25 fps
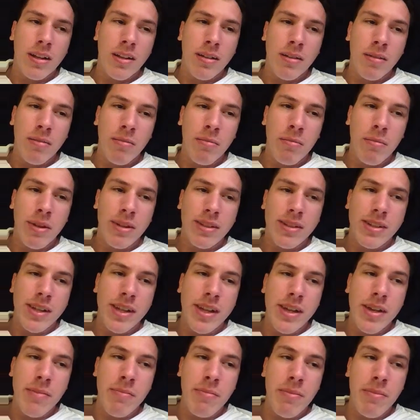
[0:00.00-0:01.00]
But to
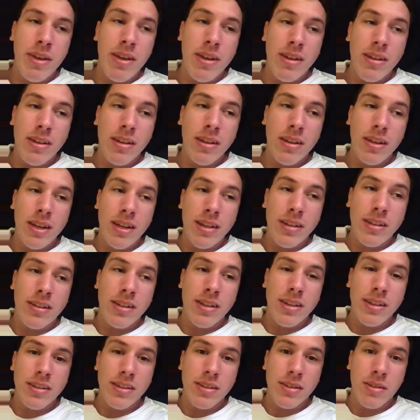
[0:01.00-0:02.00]
him, he
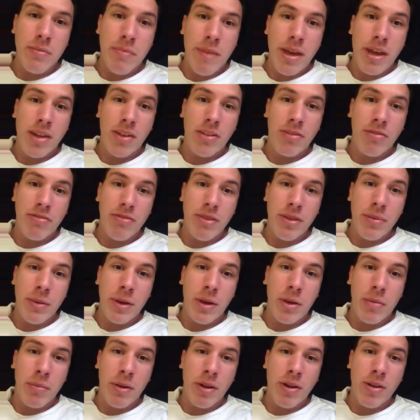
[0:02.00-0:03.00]
sees the male and
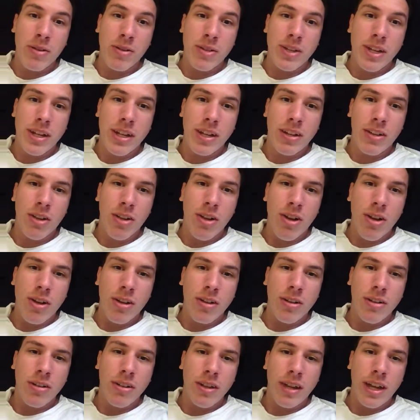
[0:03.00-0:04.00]
female parents getting
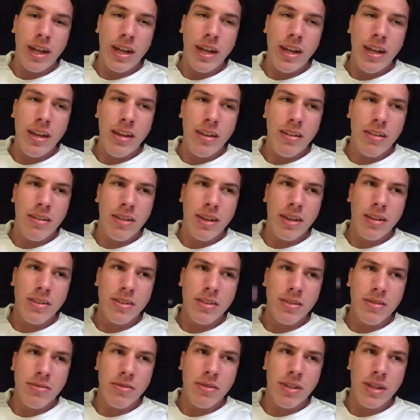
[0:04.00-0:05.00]
along, and he thinks
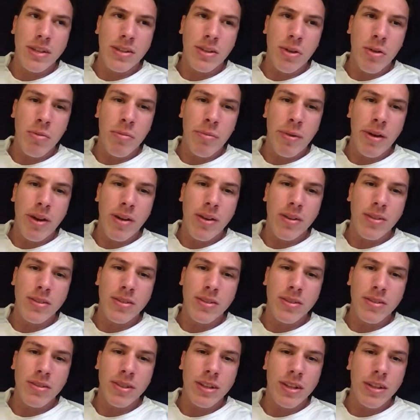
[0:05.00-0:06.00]
of his own parents,
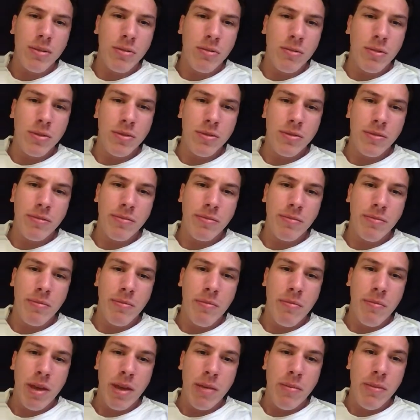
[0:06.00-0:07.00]
and like, well,
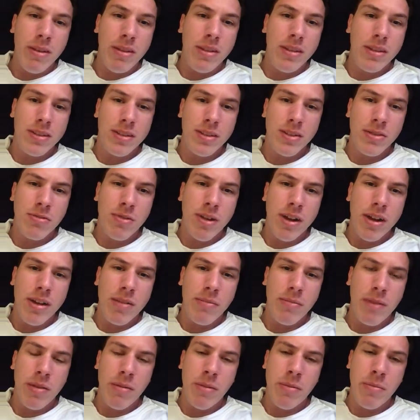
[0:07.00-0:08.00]
maybe this is
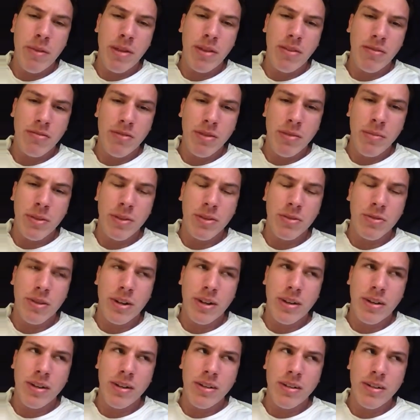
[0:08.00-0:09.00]
right. Maybe male and female is
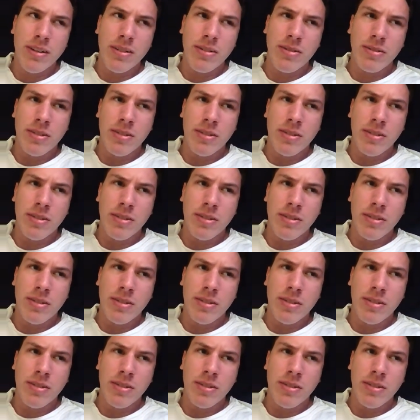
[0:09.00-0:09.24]
right. I don't know.